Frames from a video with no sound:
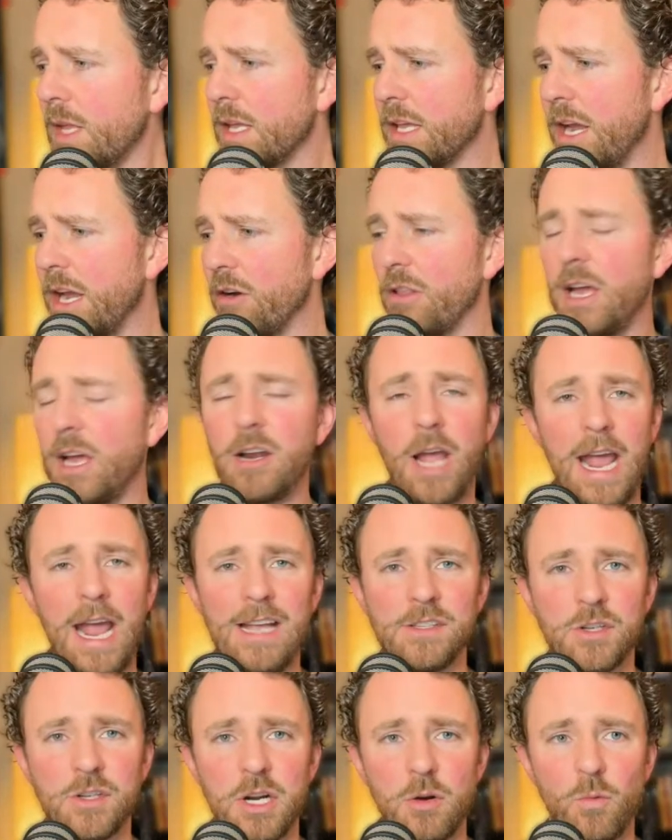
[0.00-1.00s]
Carolina
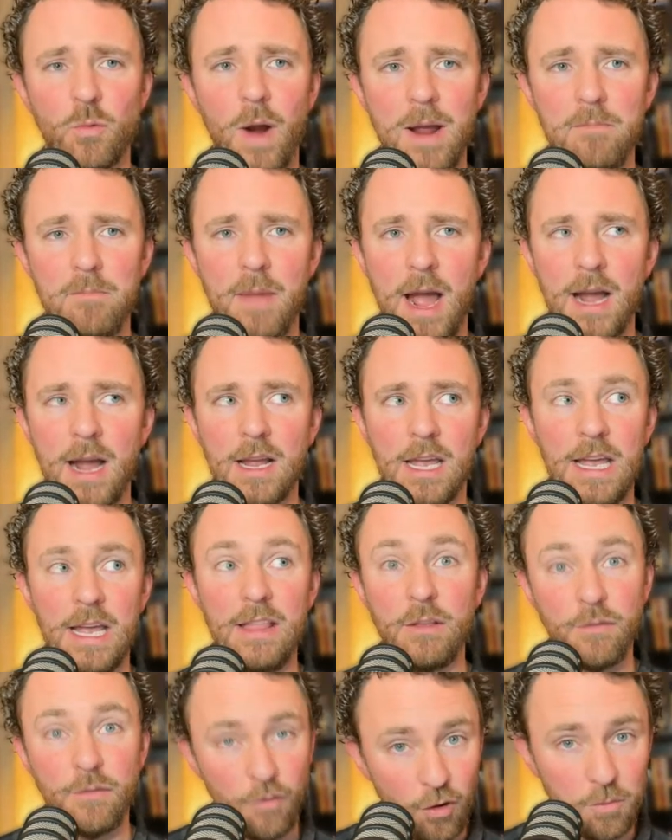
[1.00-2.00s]
answered it right back in
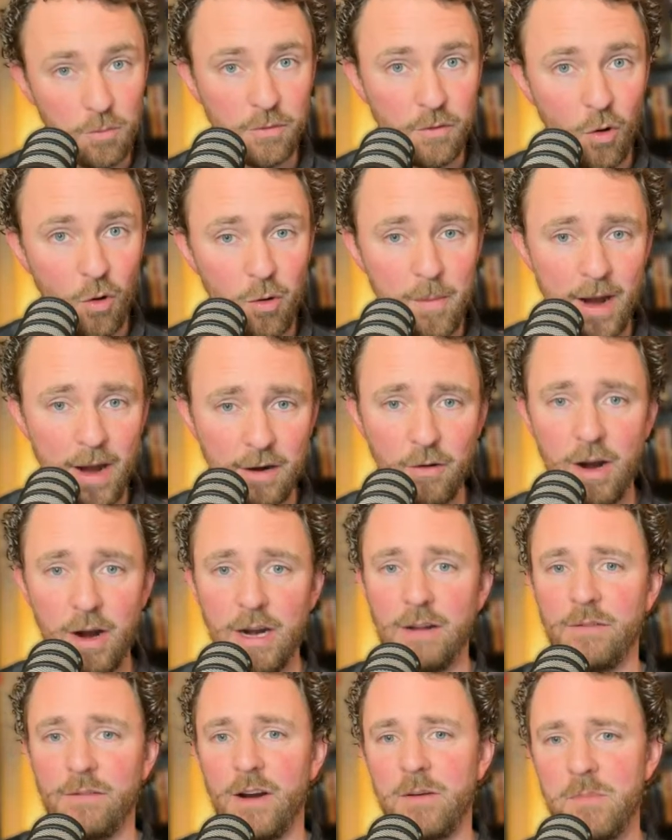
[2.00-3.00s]
the form of Cormac
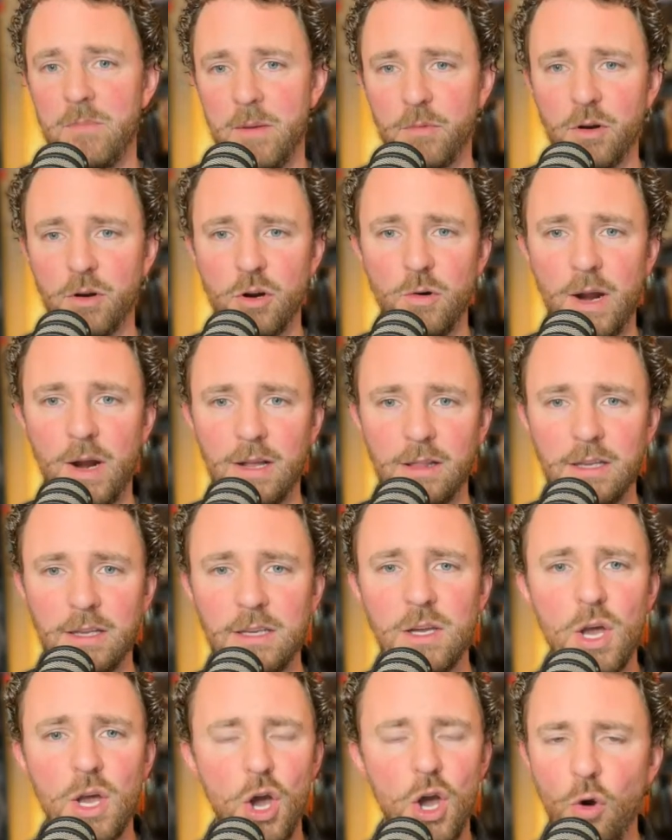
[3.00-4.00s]
Ryan, if I remember correctly
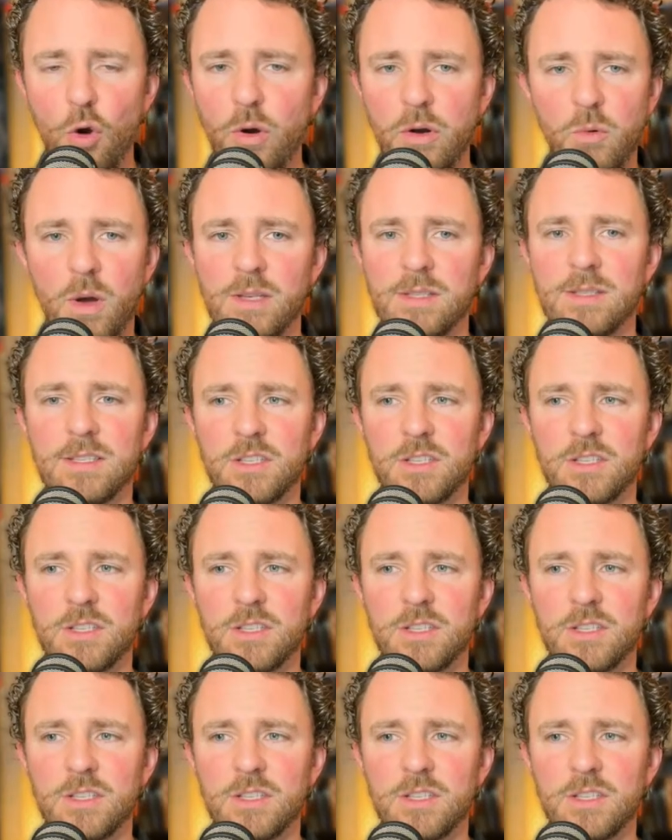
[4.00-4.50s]
who it was.